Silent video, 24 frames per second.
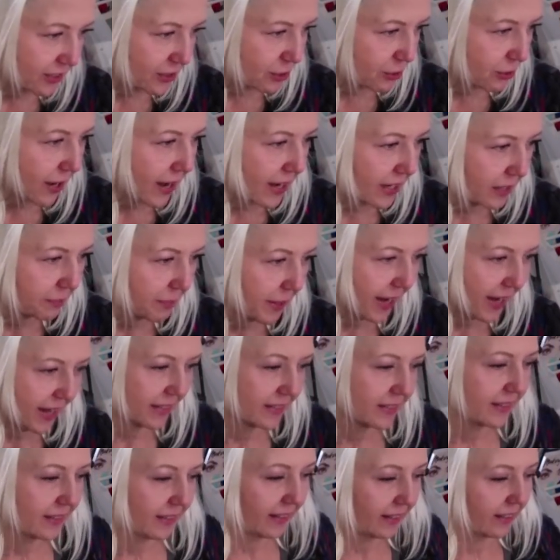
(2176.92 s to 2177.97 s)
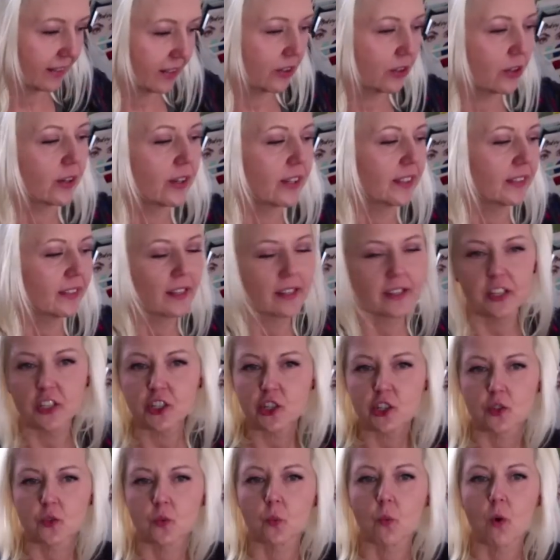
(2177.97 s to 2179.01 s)
trackpad thing. Oh, and then it
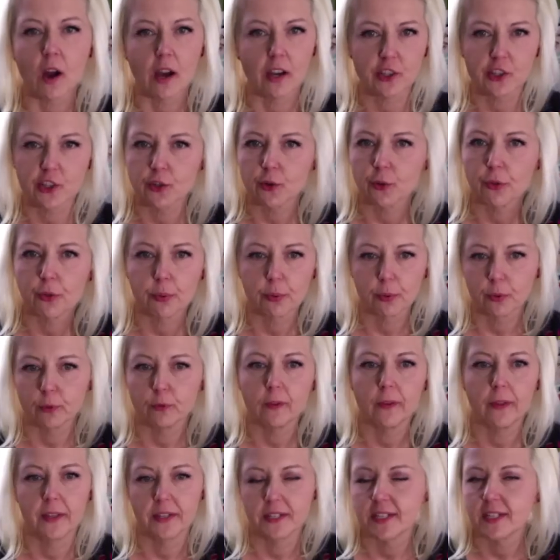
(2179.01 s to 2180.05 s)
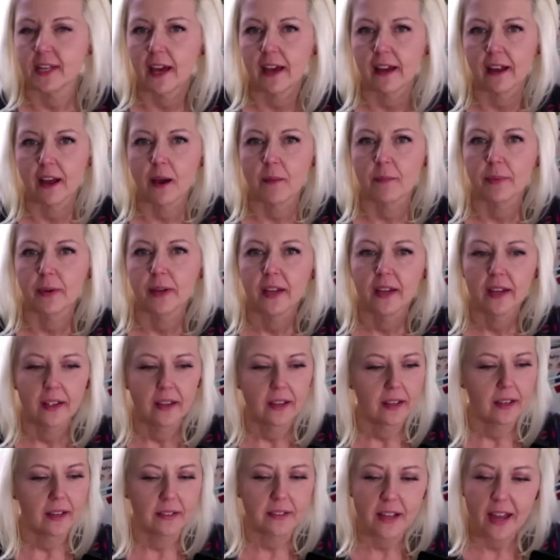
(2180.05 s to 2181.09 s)
just walks you through the setup
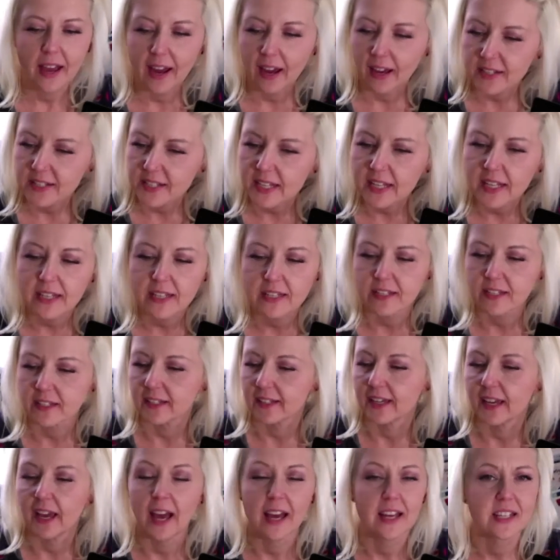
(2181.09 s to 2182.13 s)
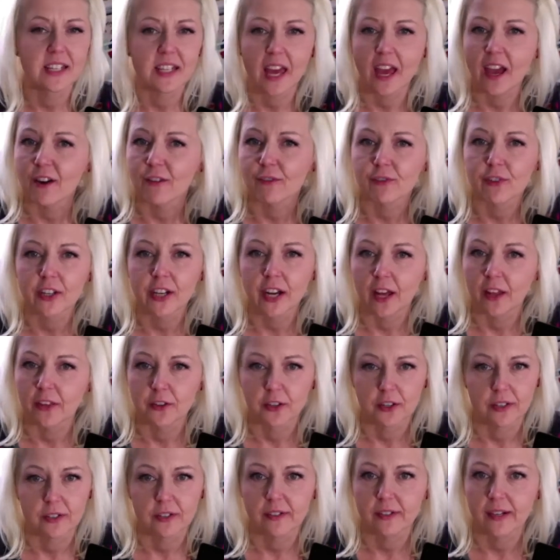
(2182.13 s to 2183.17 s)
as easily as every
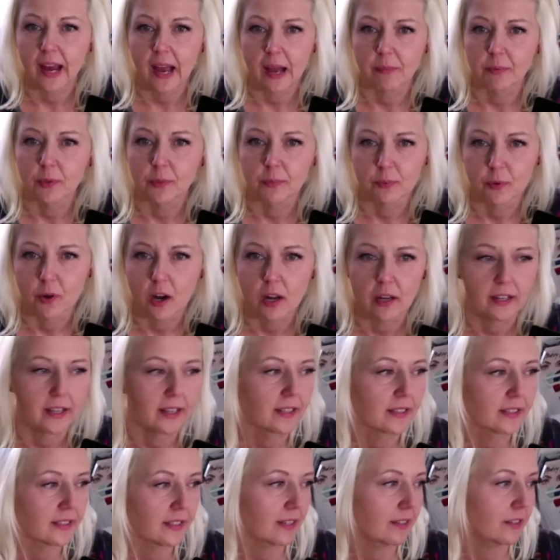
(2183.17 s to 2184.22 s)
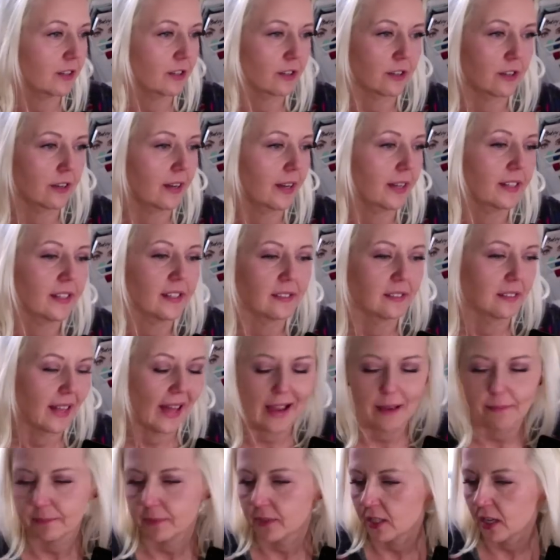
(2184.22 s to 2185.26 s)
other Apple product. Your any
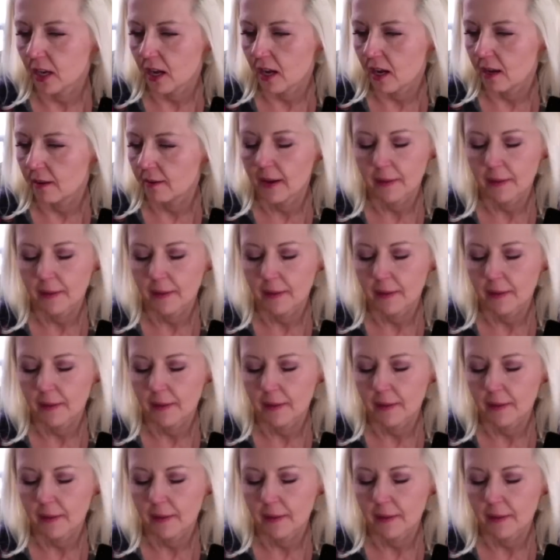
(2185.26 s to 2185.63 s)
laptop.